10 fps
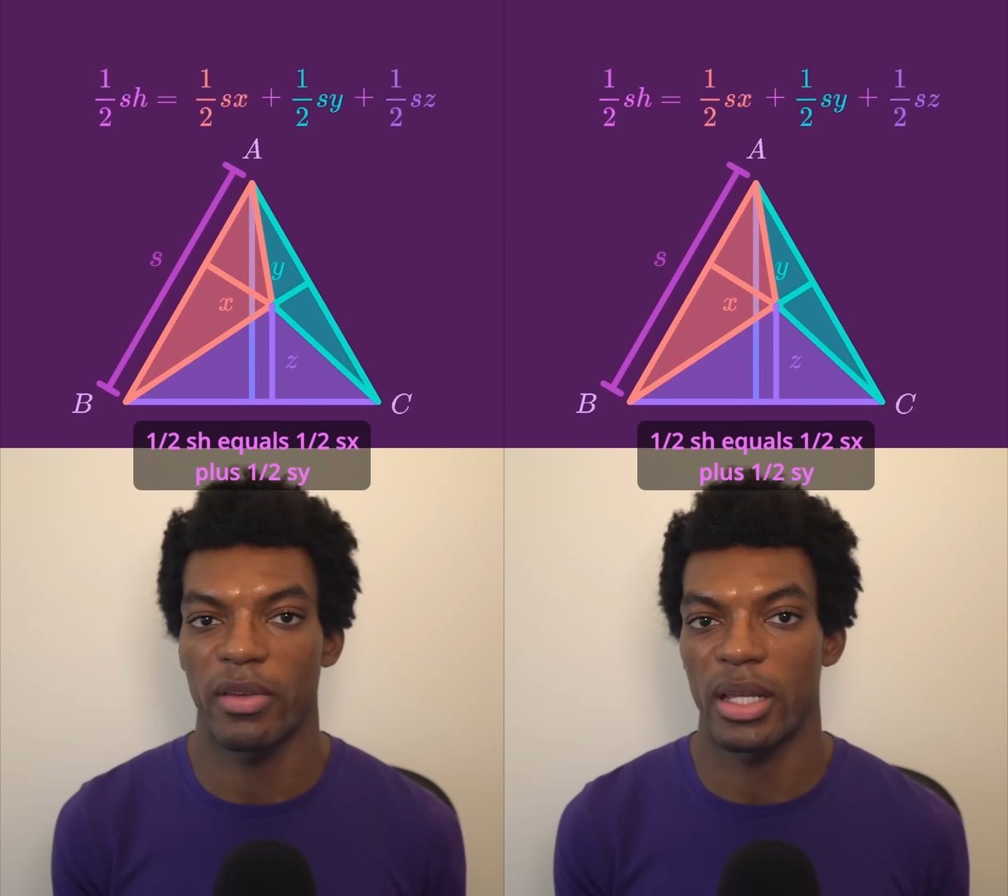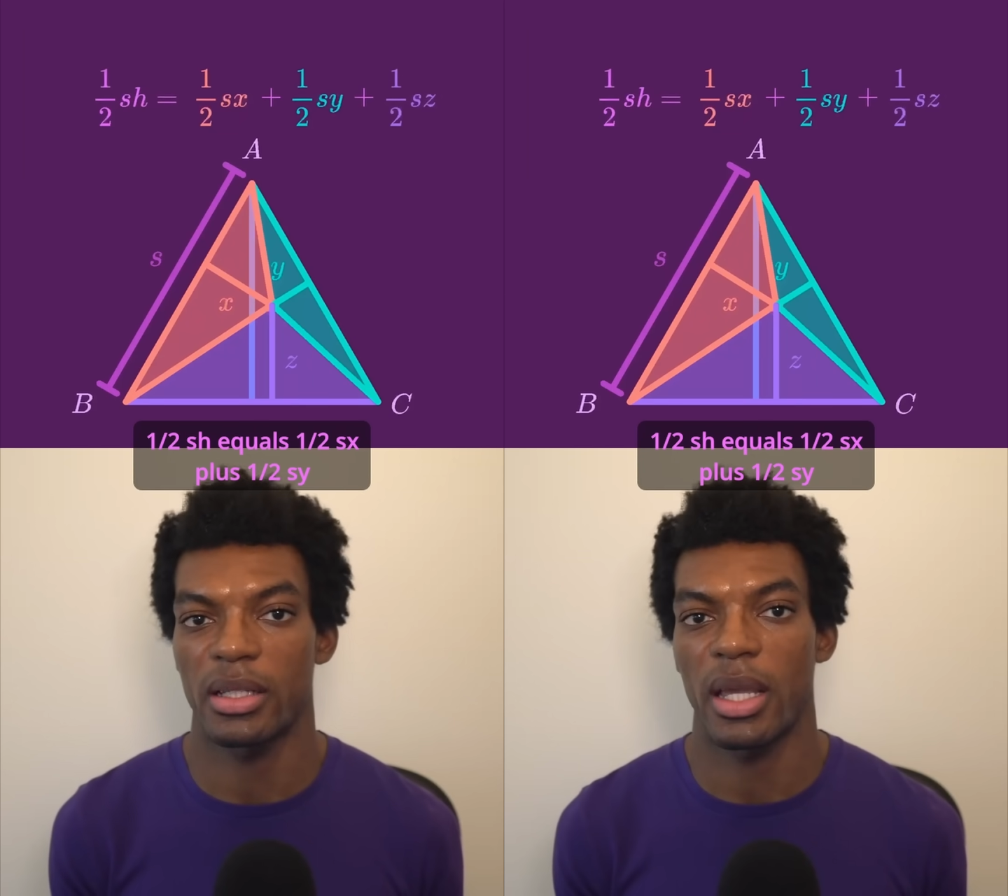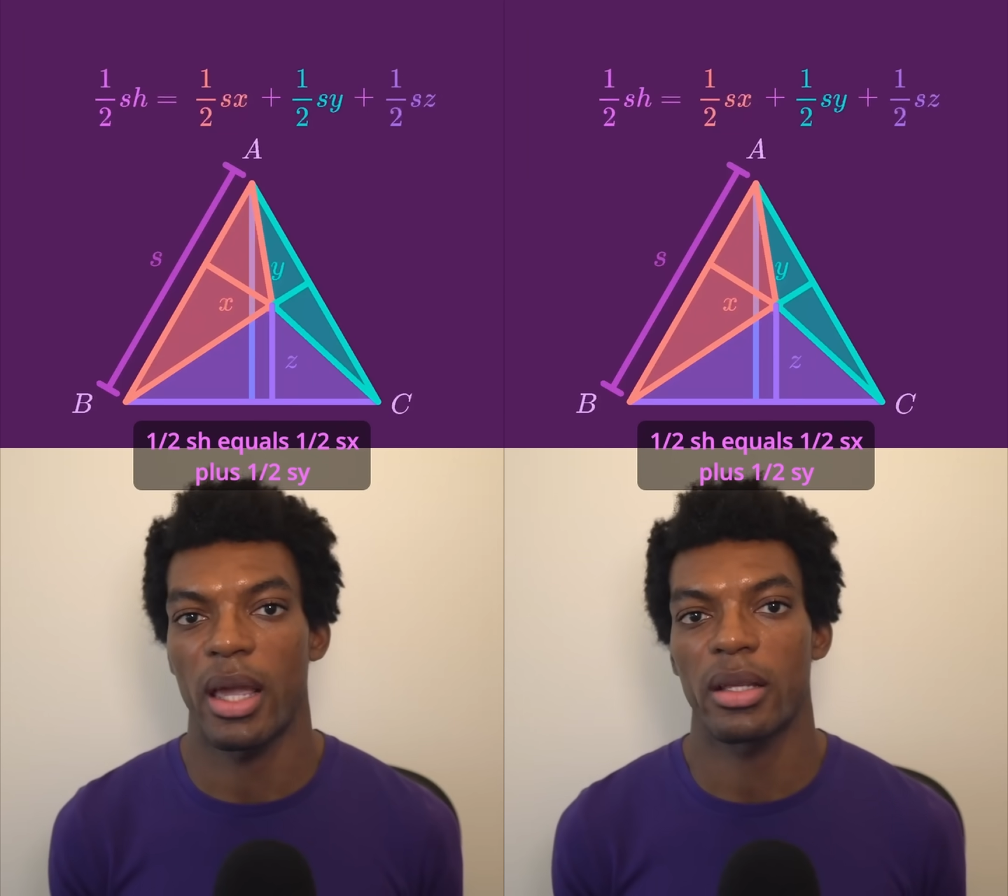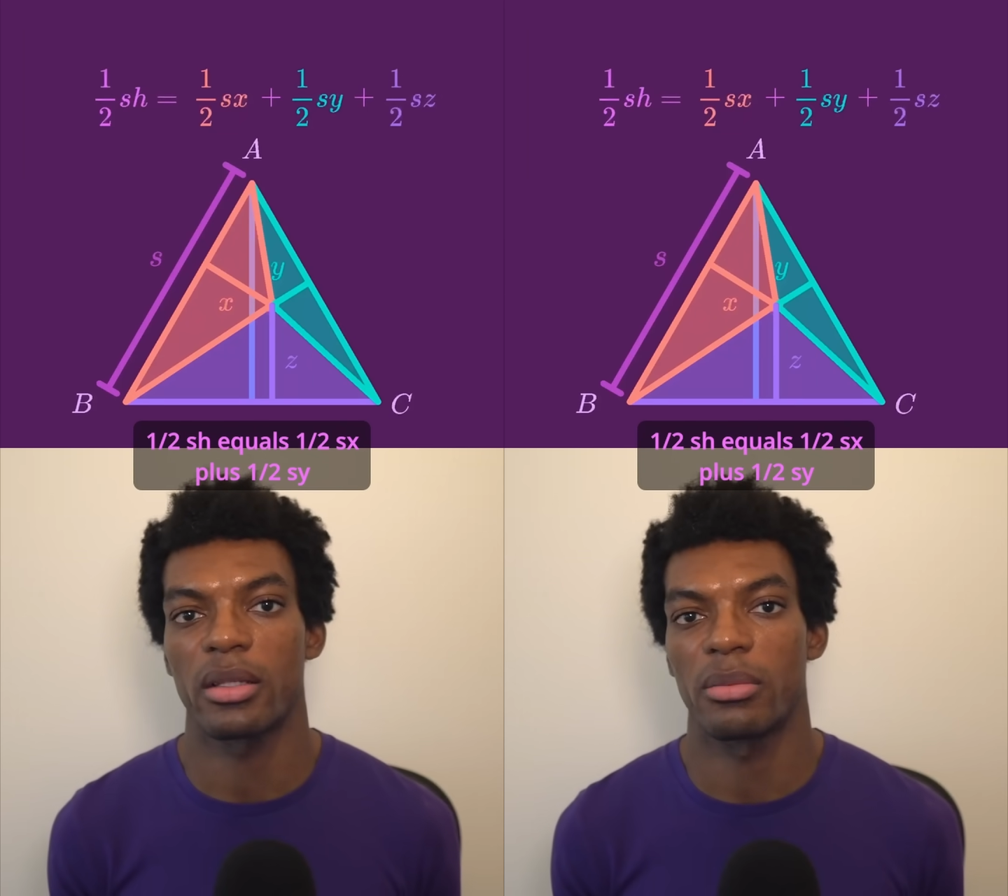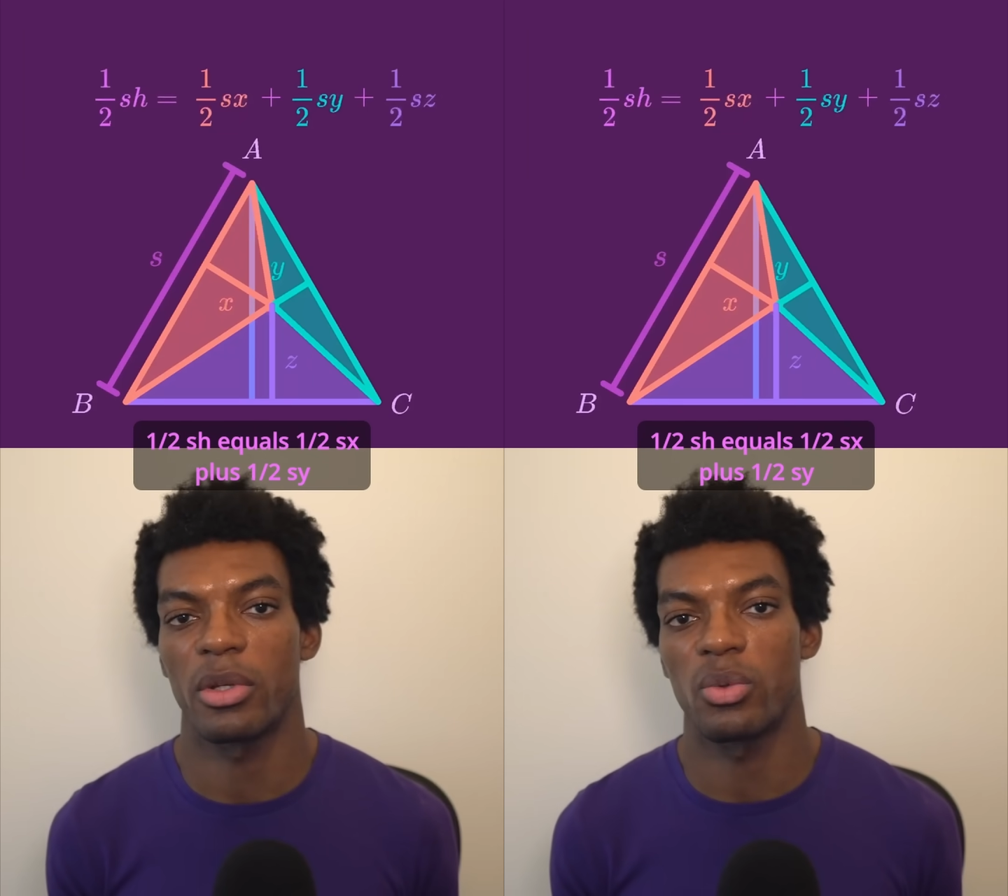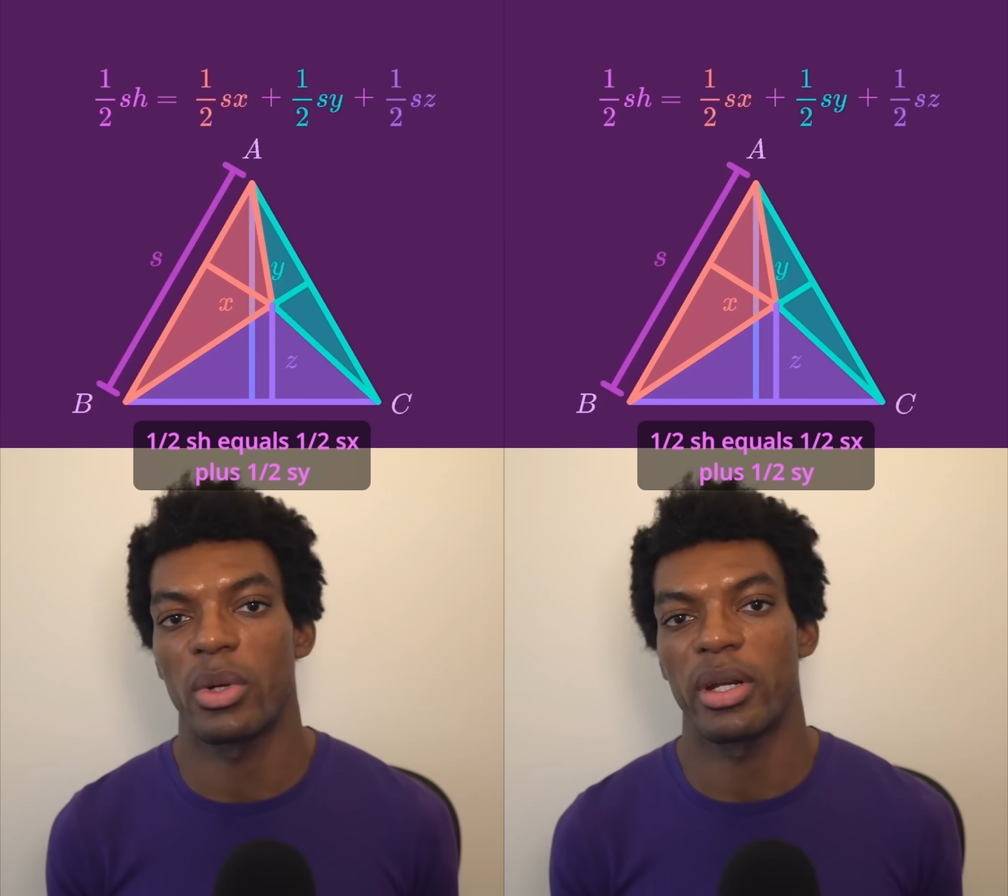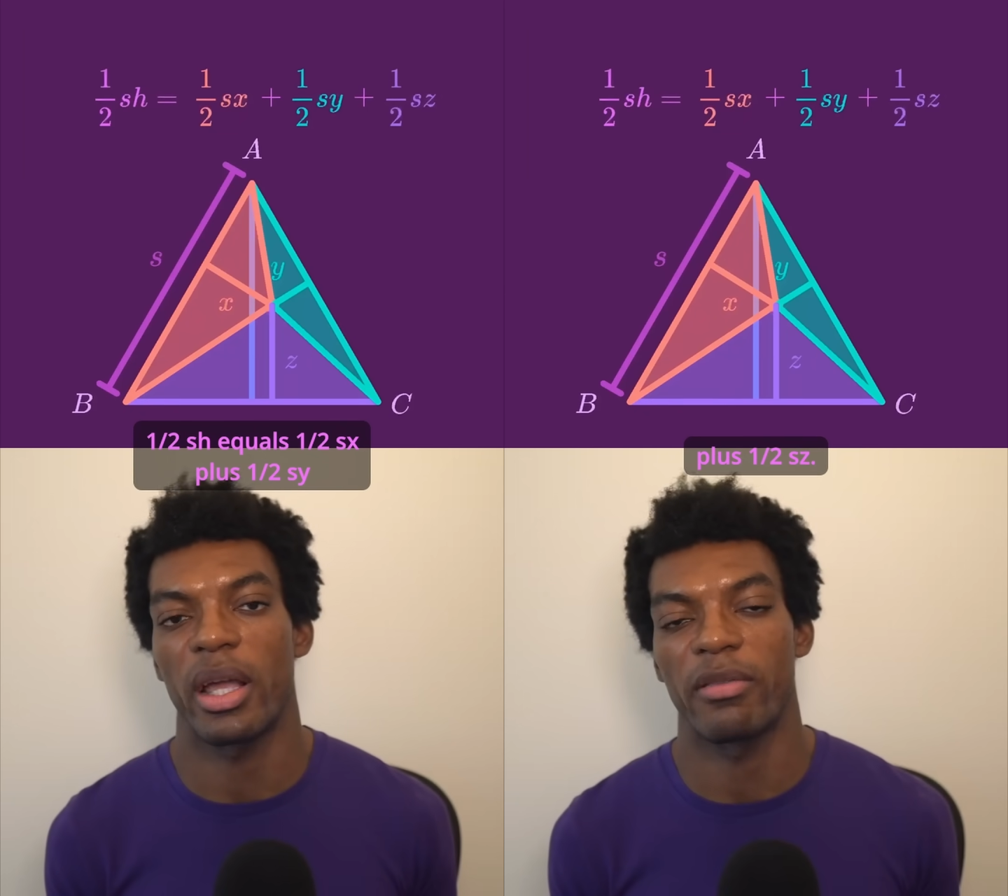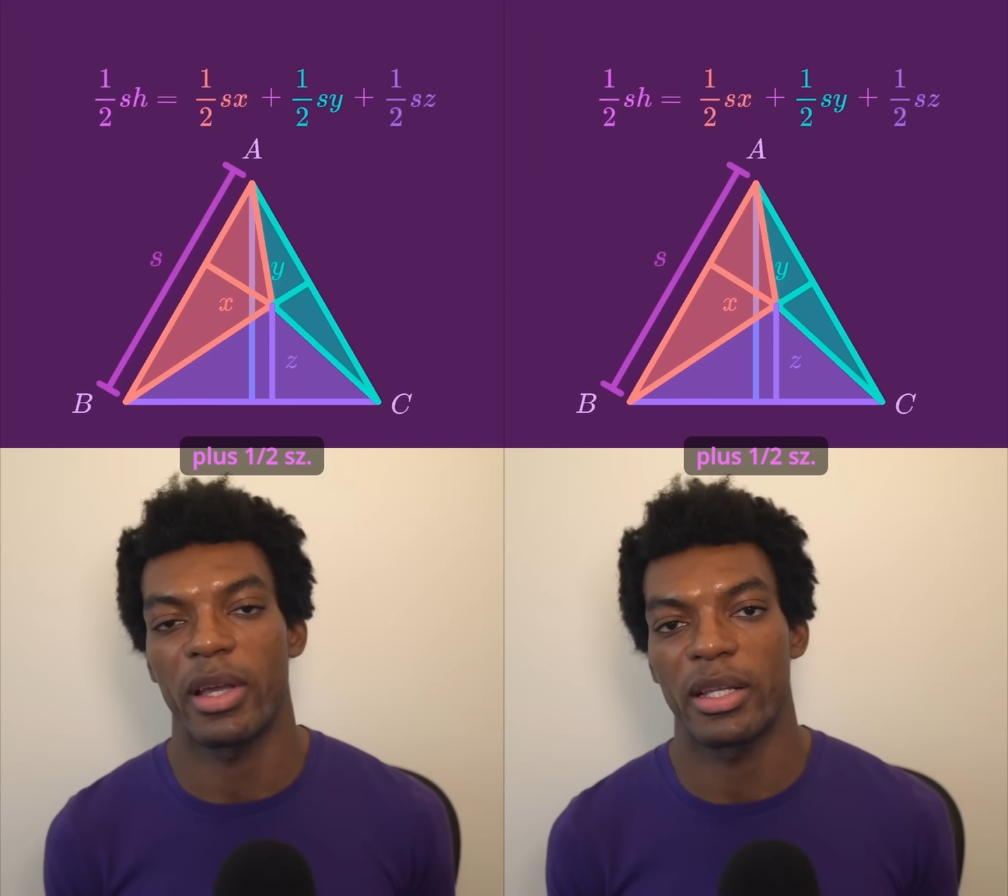SX plus
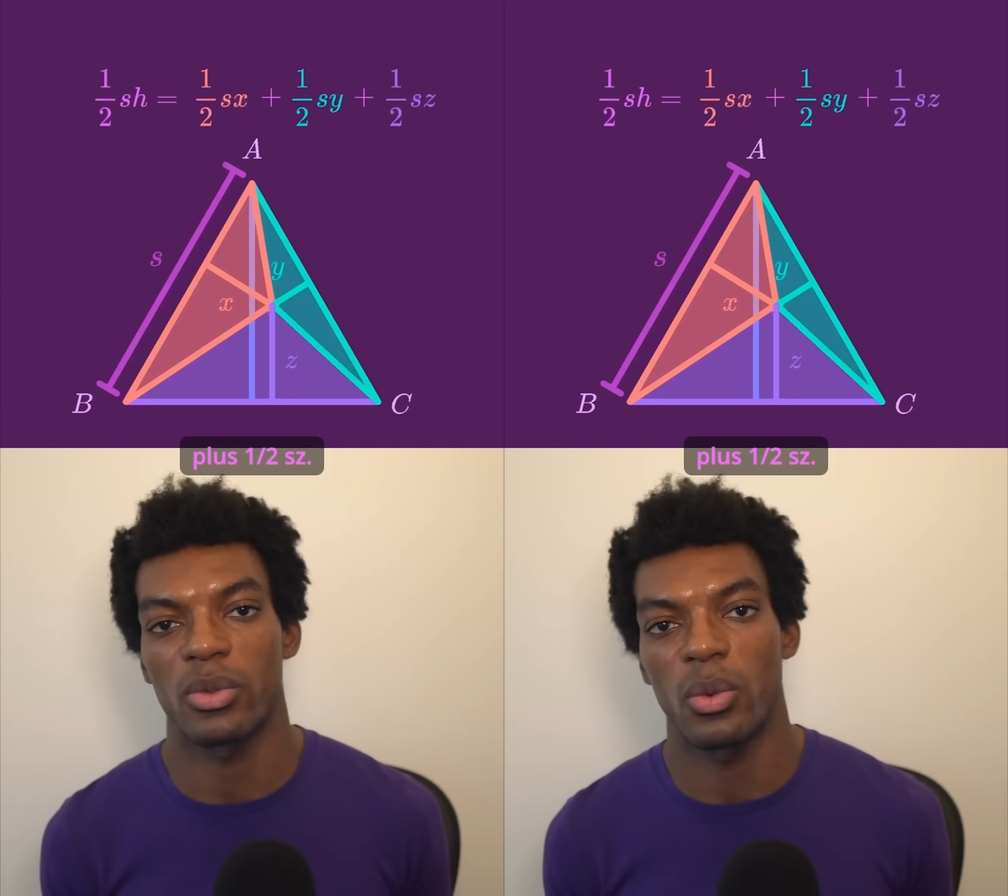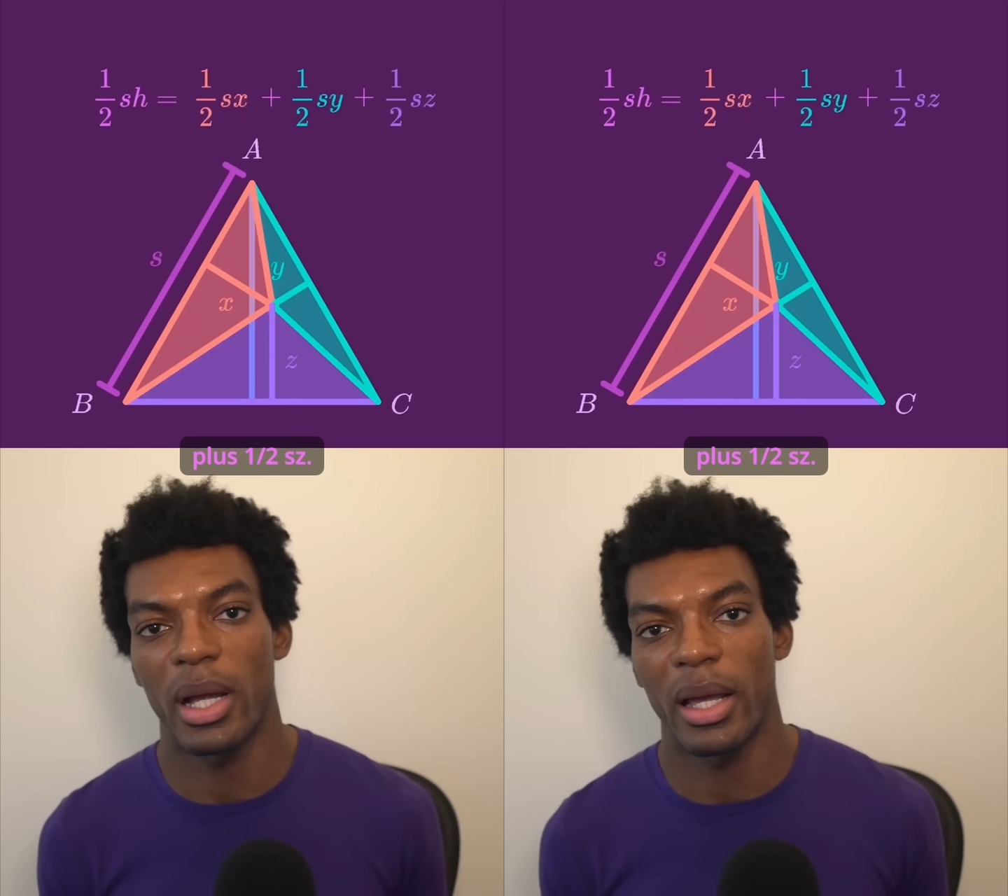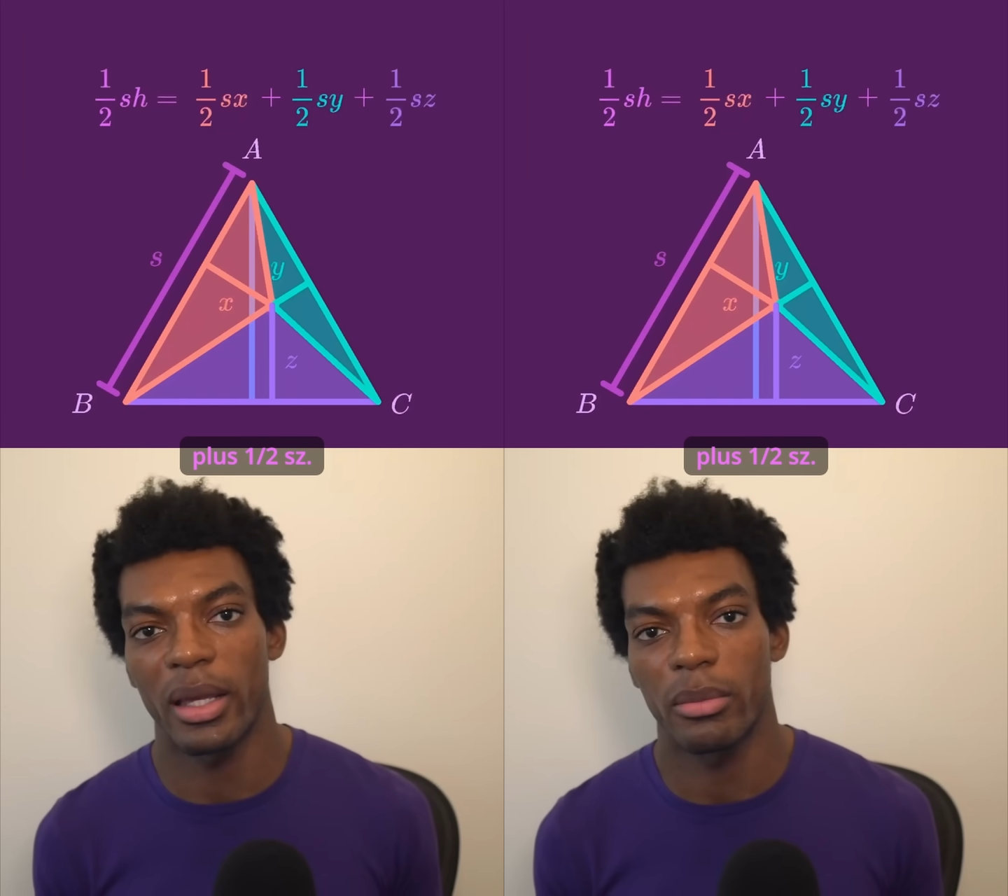1/2 SY